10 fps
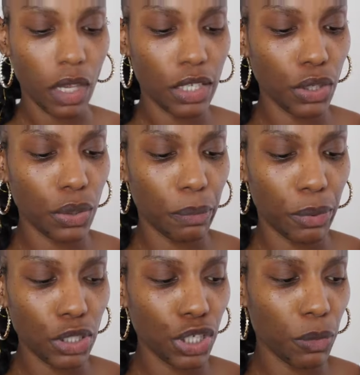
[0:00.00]
So the
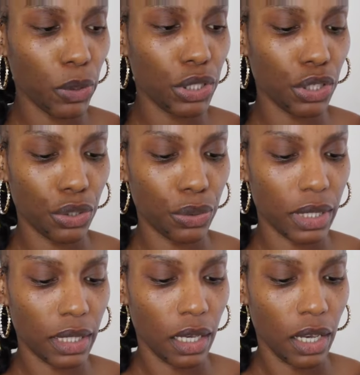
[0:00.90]
brush I'm going to
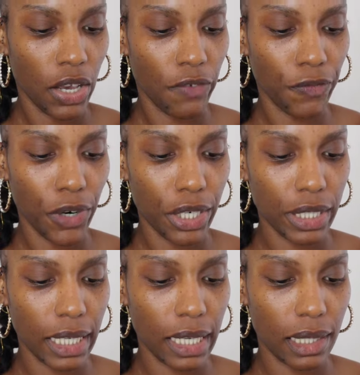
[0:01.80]
use
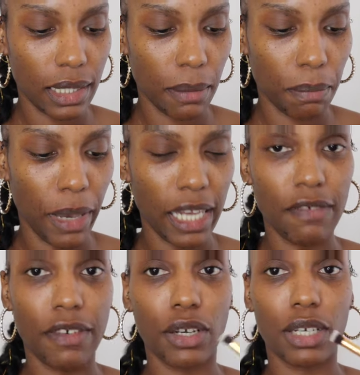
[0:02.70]
first is
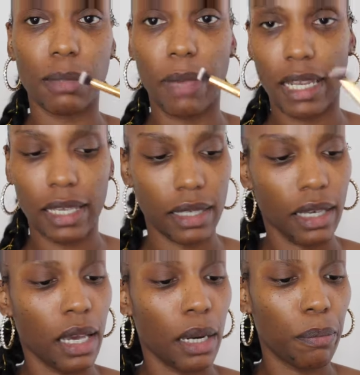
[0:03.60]
Benefit Cosmetic
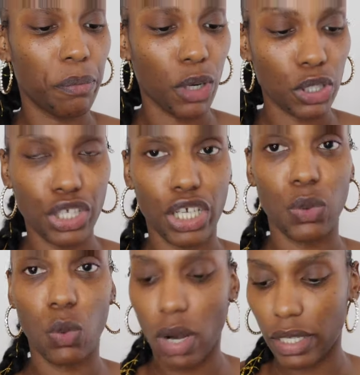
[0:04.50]
brush
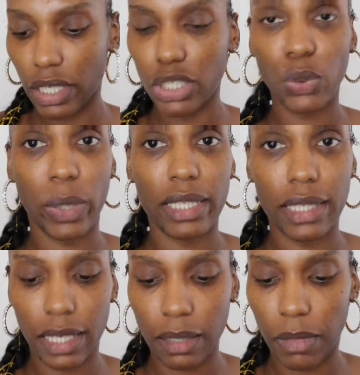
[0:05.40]
in
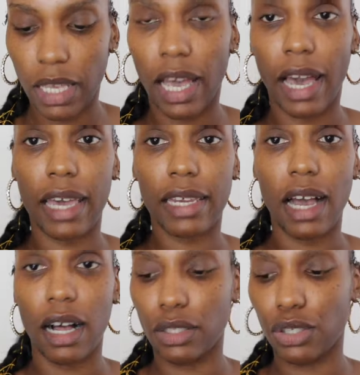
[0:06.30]
120, and
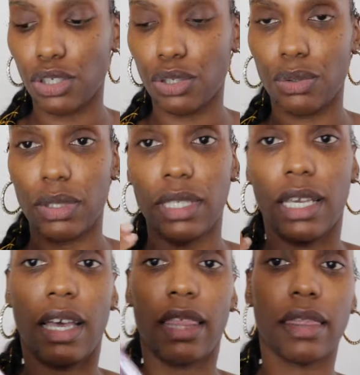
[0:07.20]
I'll use
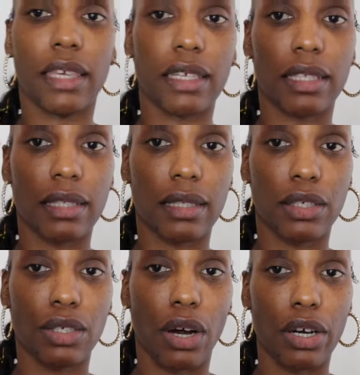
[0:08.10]
this
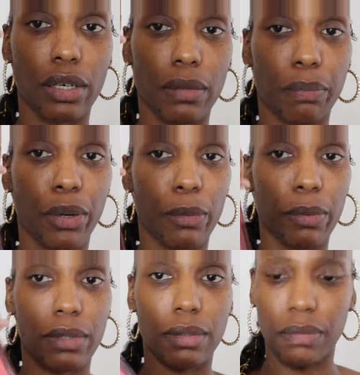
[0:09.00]
dark
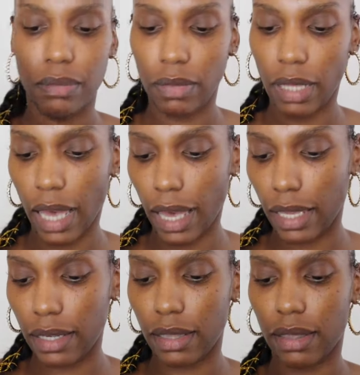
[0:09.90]
purple
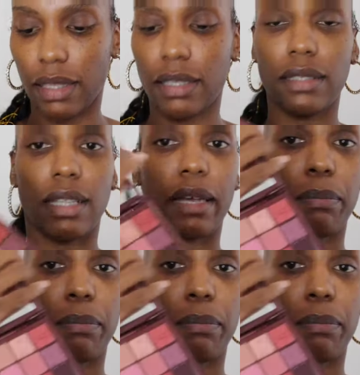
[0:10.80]
and this light